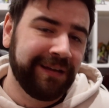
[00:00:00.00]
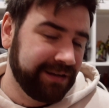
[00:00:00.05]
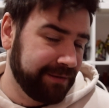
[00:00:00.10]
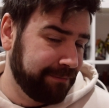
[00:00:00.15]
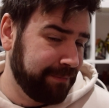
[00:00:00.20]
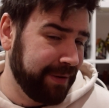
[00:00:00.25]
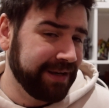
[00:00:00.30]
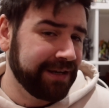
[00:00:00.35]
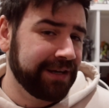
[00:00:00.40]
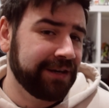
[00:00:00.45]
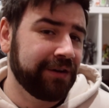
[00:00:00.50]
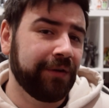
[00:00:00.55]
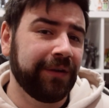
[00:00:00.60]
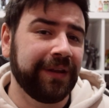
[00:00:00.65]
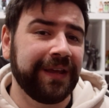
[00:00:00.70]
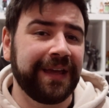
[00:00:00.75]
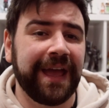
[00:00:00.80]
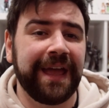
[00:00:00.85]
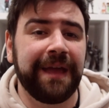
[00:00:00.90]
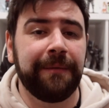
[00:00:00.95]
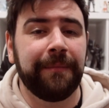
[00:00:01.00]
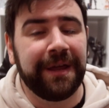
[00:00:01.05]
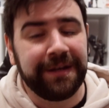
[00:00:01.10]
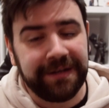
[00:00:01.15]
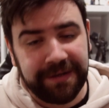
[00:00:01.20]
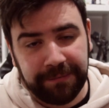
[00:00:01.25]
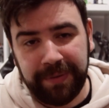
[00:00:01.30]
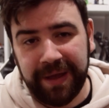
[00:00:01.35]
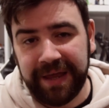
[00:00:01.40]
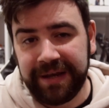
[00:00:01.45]
depending on the game and
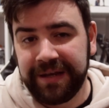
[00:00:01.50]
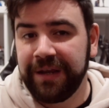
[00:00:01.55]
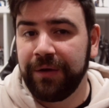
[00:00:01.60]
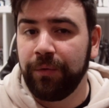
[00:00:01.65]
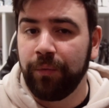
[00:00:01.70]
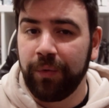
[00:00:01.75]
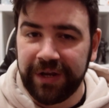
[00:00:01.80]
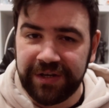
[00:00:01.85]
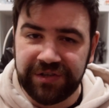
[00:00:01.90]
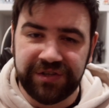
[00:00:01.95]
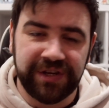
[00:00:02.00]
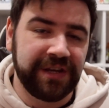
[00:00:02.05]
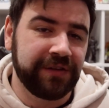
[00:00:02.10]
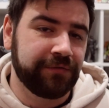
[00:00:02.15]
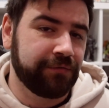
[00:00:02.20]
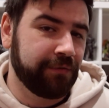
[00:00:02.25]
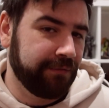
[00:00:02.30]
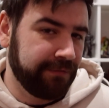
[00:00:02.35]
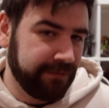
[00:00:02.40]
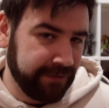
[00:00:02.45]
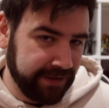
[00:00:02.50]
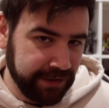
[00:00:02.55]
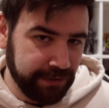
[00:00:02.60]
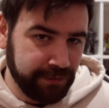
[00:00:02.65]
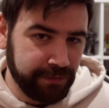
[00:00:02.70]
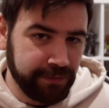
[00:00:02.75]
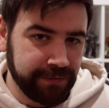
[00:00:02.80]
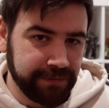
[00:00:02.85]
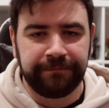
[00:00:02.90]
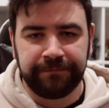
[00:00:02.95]
depending which is
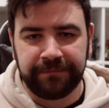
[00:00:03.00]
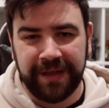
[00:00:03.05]
revealed.